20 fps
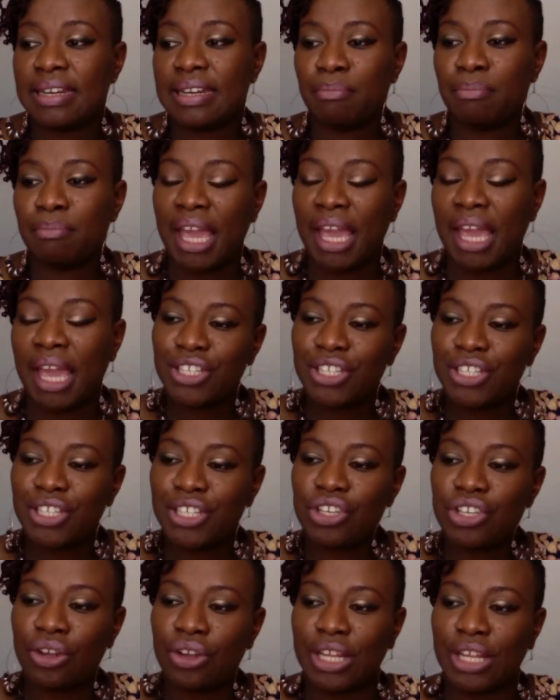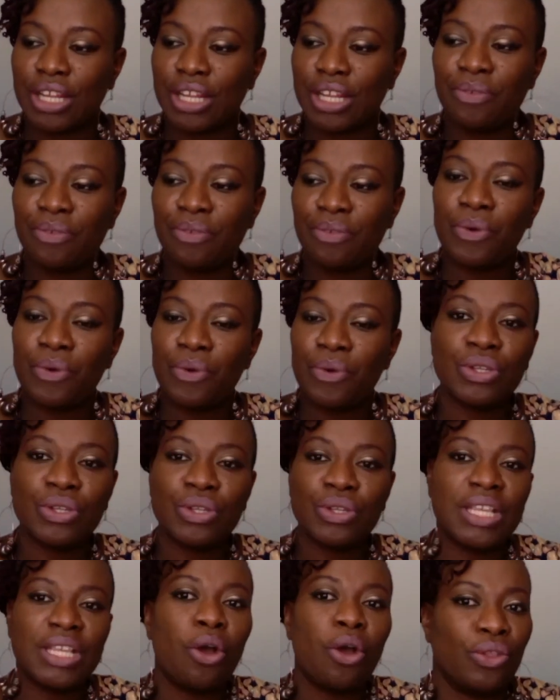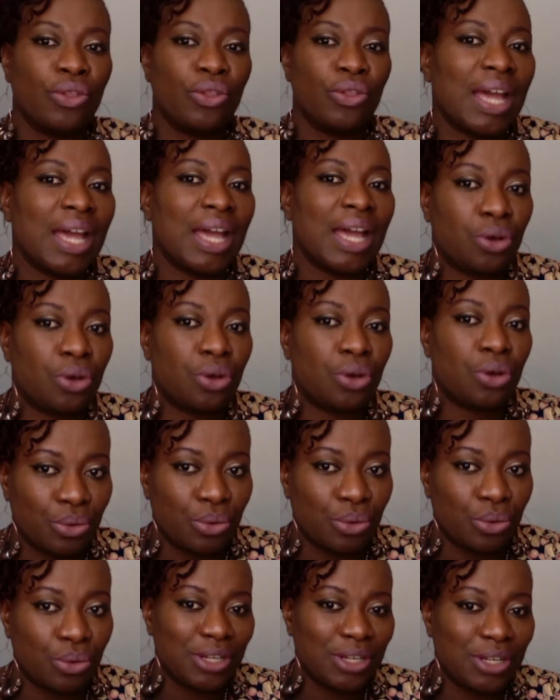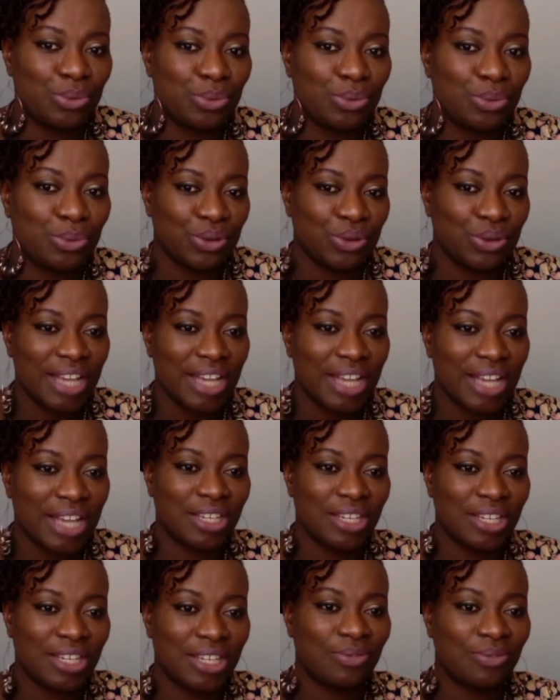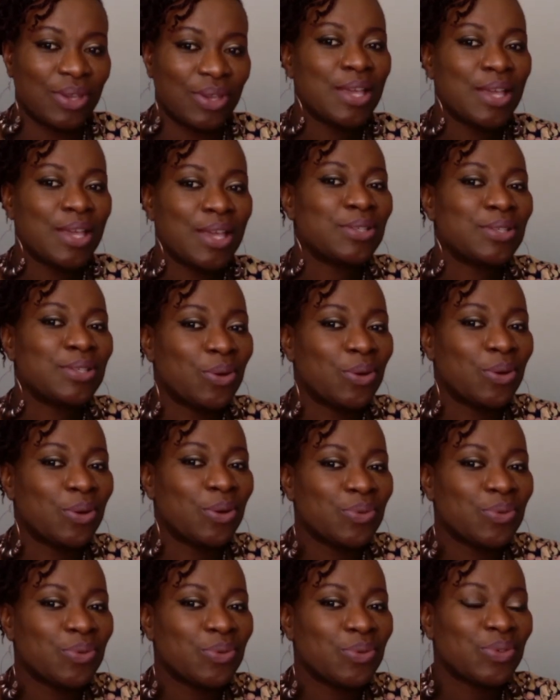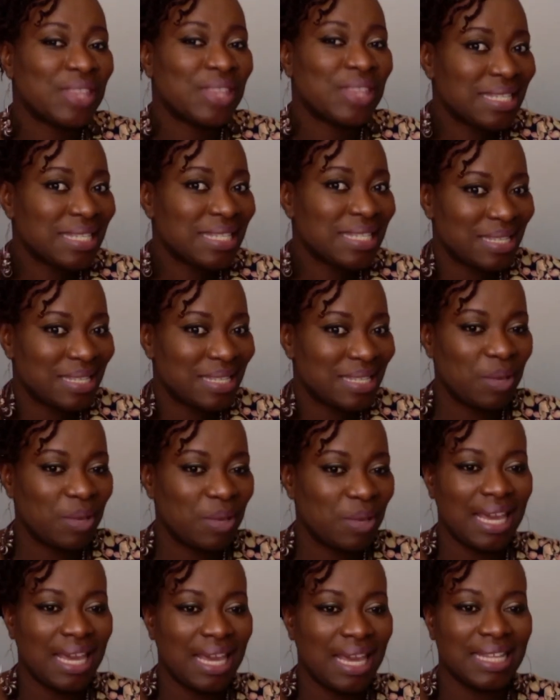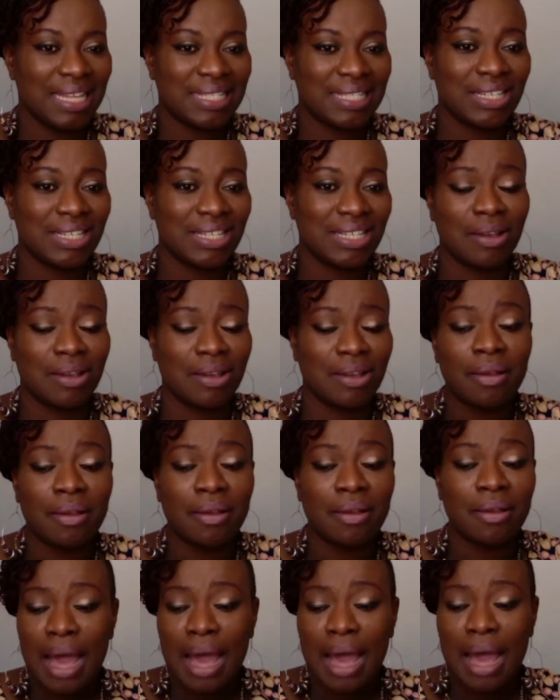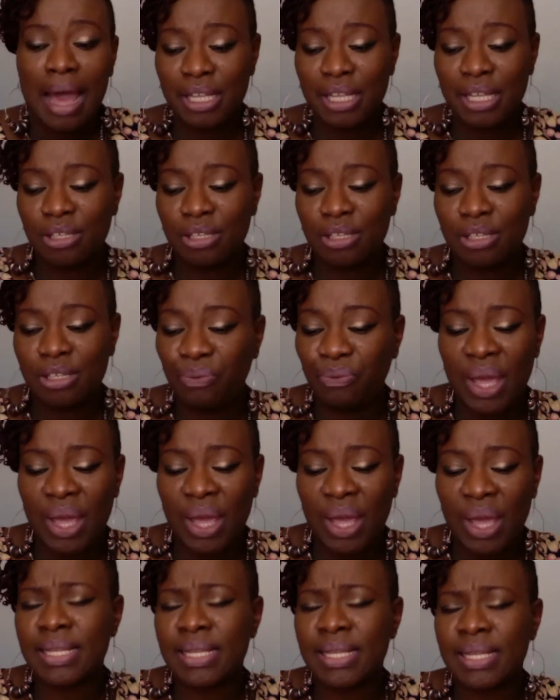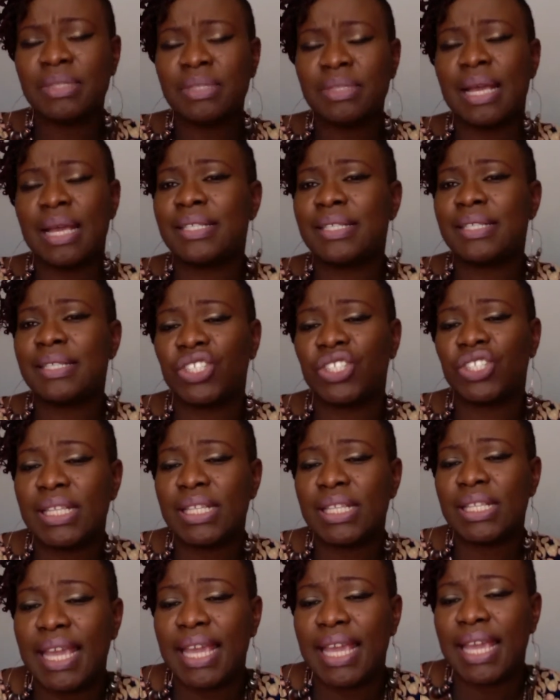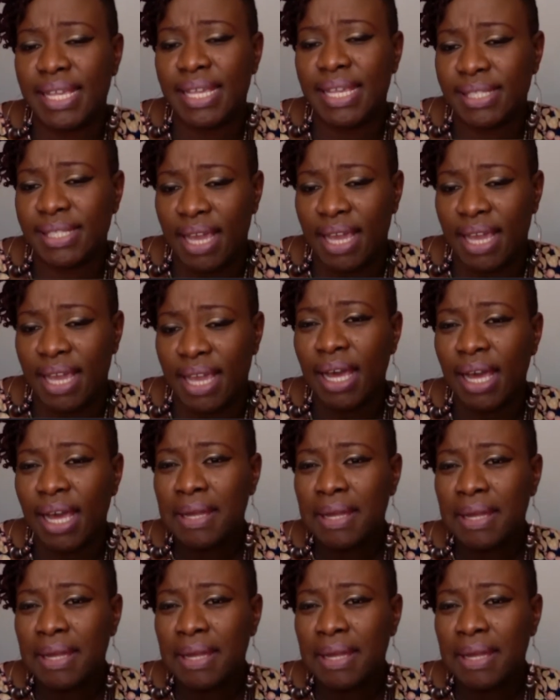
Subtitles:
making sure that you're focusing on that goal that you want to achieve. So this is being intentional. I mean, to be fair, sometimes it's just easier